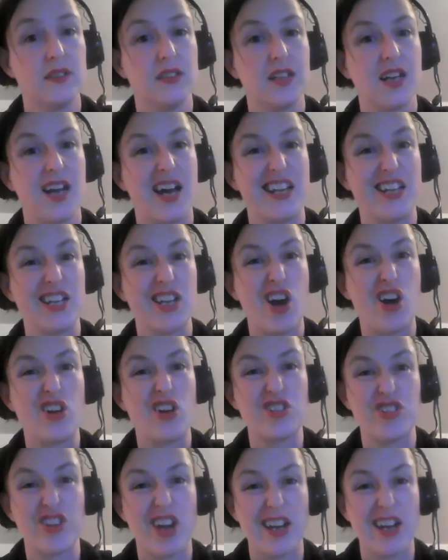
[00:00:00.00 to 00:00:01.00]
kind of
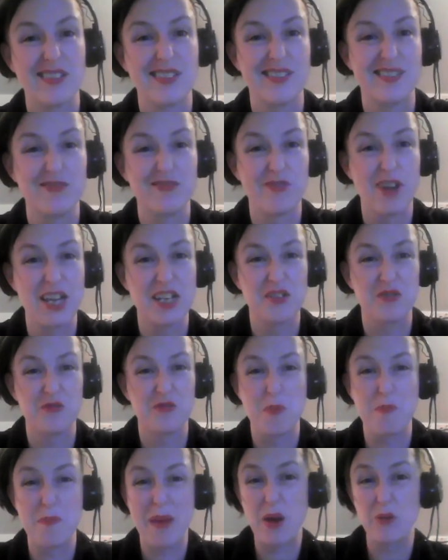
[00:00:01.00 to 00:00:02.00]
contracts range
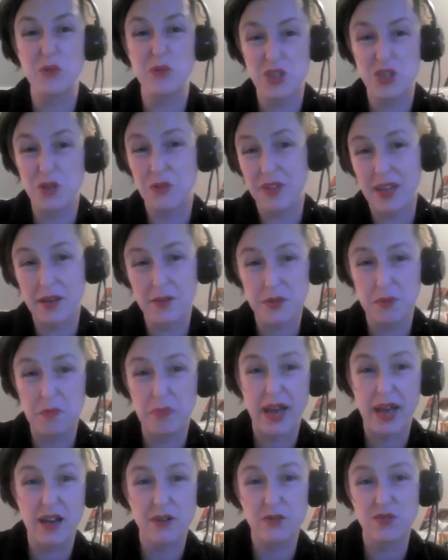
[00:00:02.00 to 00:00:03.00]
from about
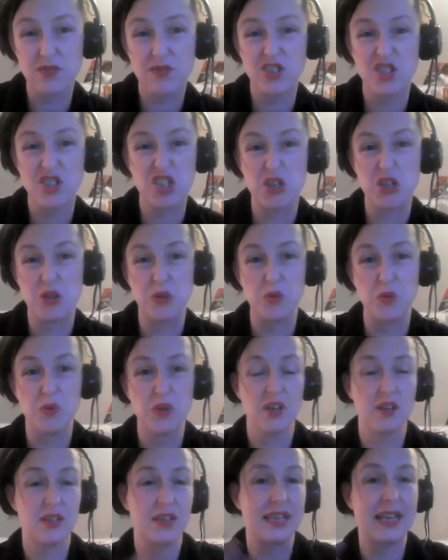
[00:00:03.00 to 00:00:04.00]
£2,000 to,
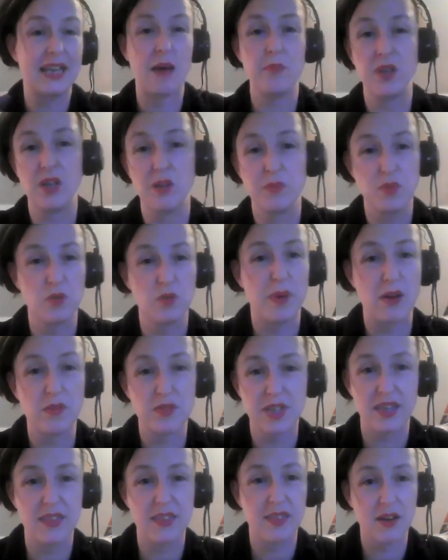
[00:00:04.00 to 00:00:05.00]
it can be up to
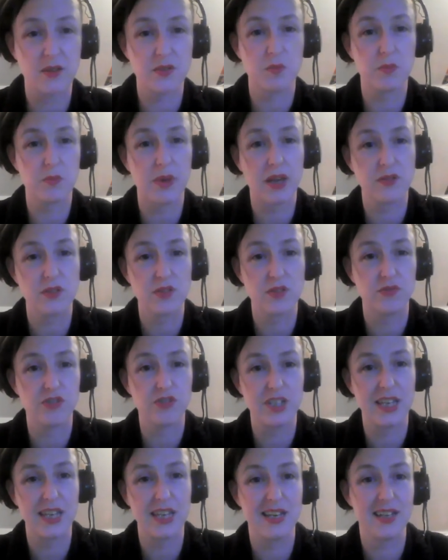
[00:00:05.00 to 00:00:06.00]
about £10,000 for
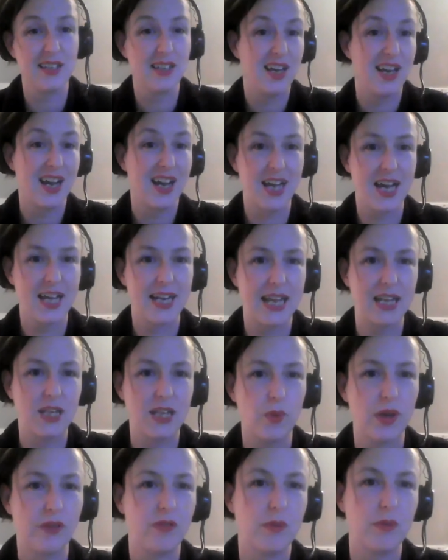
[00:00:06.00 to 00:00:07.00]
a year, and kind of
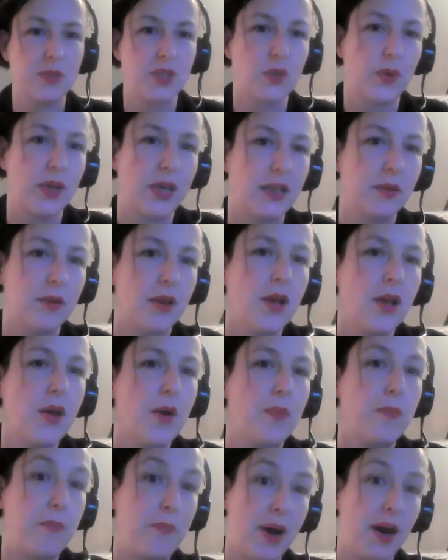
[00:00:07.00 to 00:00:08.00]
anywhere in between.
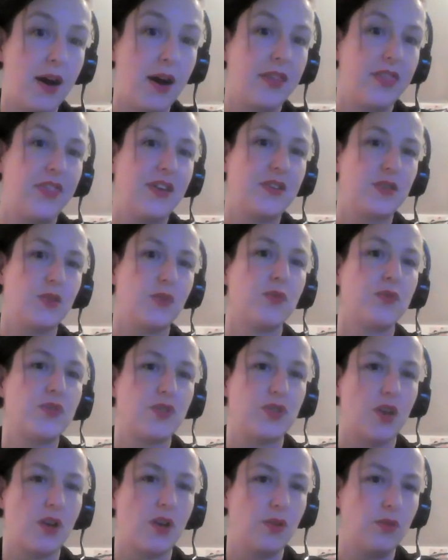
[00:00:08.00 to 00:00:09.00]
But there's
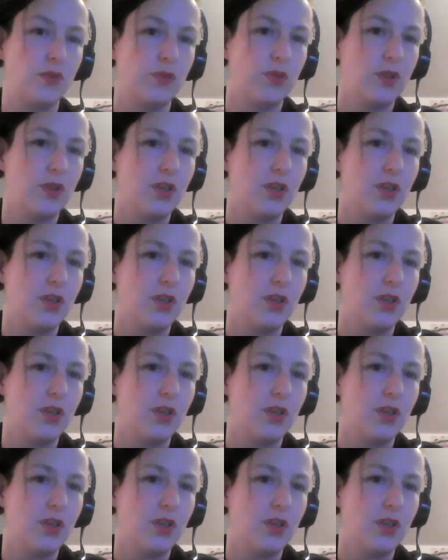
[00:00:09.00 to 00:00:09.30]
also